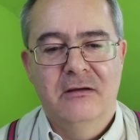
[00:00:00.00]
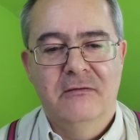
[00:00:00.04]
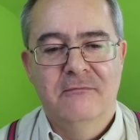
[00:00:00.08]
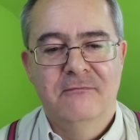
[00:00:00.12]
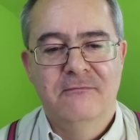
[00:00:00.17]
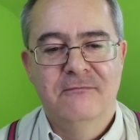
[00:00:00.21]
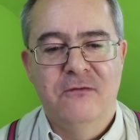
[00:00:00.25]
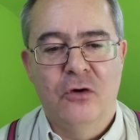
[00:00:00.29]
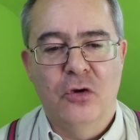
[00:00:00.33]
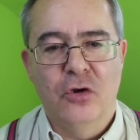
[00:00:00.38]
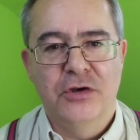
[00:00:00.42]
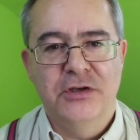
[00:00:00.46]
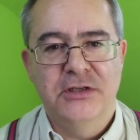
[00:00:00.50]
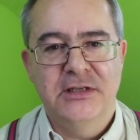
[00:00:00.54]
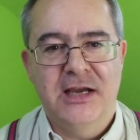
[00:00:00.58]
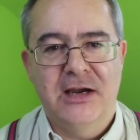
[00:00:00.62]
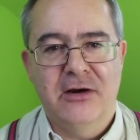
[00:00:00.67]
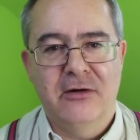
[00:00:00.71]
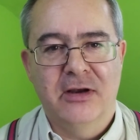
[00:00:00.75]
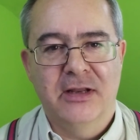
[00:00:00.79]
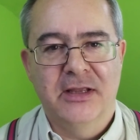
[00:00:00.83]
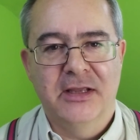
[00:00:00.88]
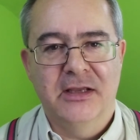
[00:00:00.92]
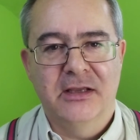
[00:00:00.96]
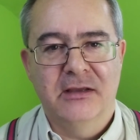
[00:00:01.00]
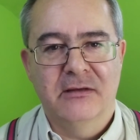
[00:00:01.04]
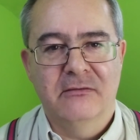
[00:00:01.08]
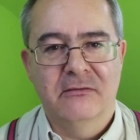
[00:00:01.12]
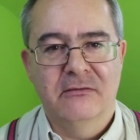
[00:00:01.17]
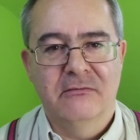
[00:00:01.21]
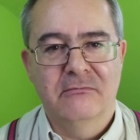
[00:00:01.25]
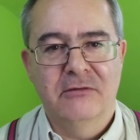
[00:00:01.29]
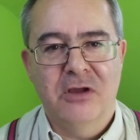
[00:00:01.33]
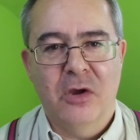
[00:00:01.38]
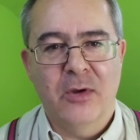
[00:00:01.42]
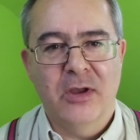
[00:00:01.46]
voluntarily
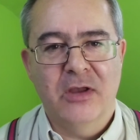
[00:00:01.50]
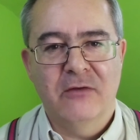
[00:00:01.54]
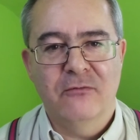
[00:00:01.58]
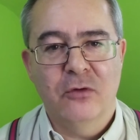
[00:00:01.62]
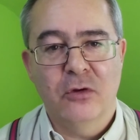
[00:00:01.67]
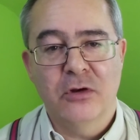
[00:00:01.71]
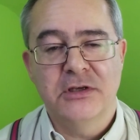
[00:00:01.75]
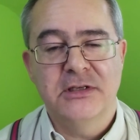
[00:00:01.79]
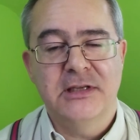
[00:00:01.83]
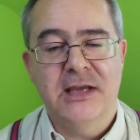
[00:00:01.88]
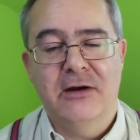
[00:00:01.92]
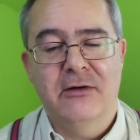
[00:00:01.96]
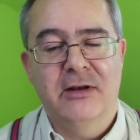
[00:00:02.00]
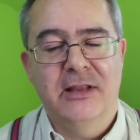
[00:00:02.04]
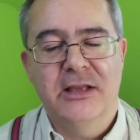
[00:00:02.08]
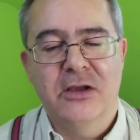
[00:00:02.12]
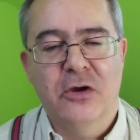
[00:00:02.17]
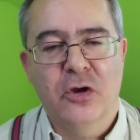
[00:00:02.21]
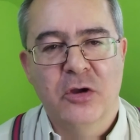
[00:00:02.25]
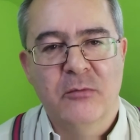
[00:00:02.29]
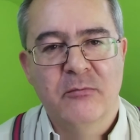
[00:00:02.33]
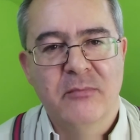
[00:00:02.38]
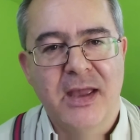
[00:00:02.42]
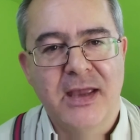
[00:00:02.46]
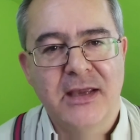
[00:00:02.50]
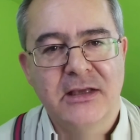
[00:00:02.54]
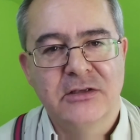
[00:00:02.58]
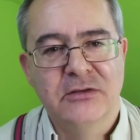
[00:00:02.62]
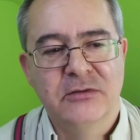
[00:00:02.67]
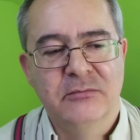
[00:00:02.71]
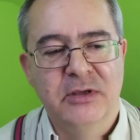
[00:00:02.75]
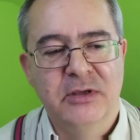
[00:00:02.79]
going back to